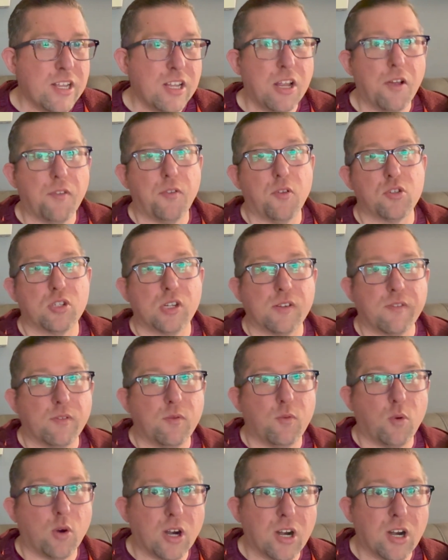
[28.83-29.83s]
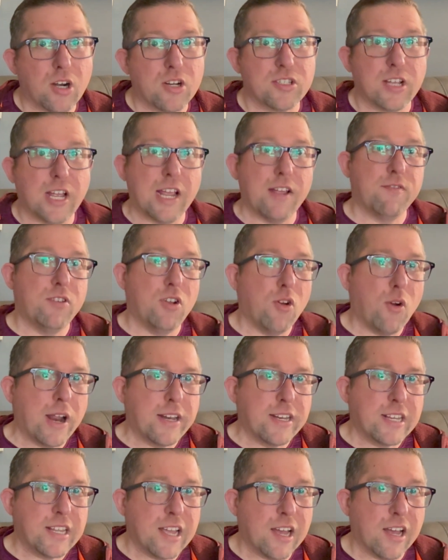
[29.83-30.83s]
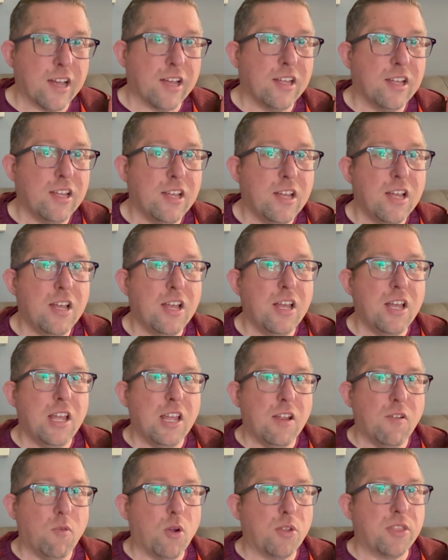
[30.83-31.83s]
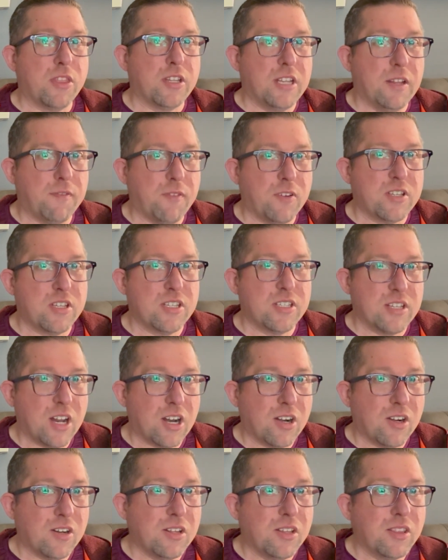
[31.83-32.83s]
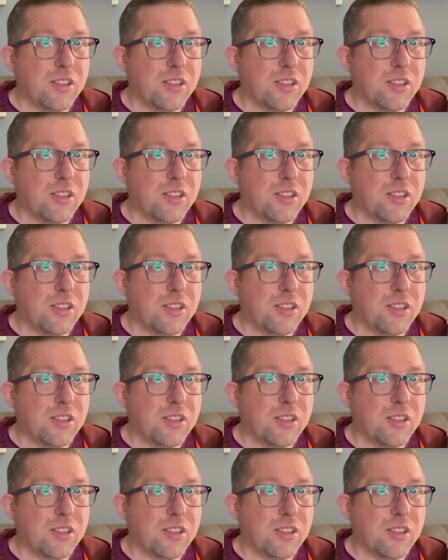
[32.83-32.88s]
if those are even words, I have no idea what the differences are.